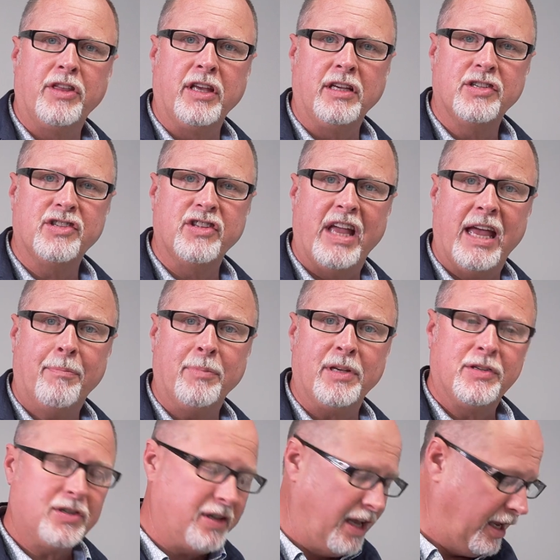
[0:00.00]
the snappy
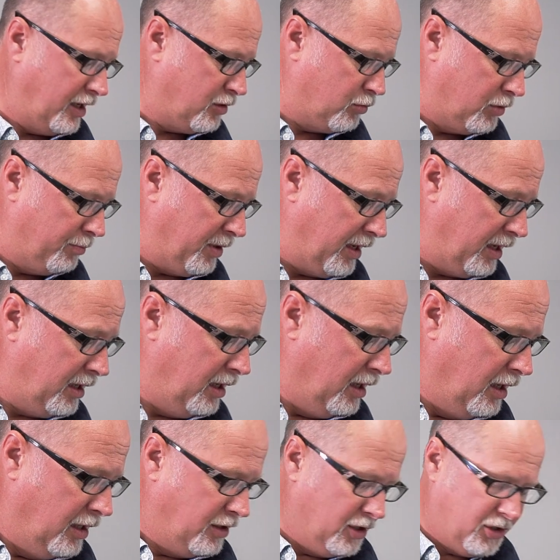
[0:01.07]
stage would be,
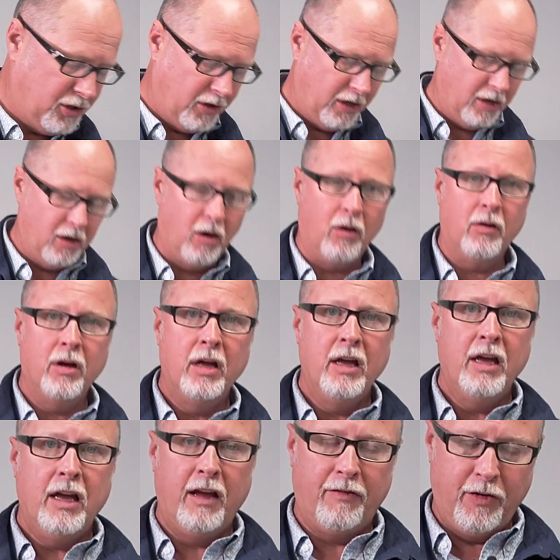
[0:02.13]
just so you know.
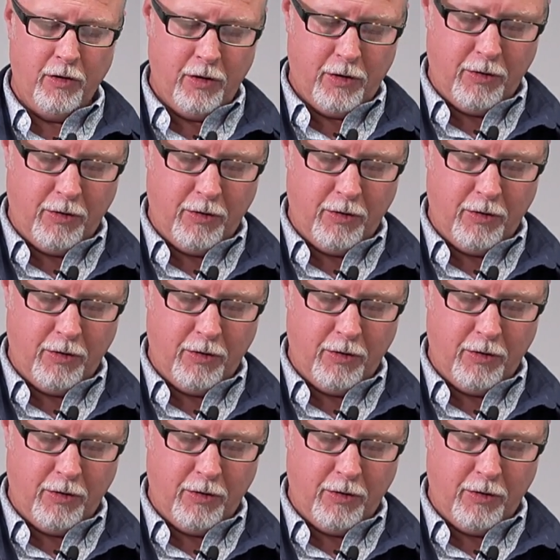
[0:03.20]
If your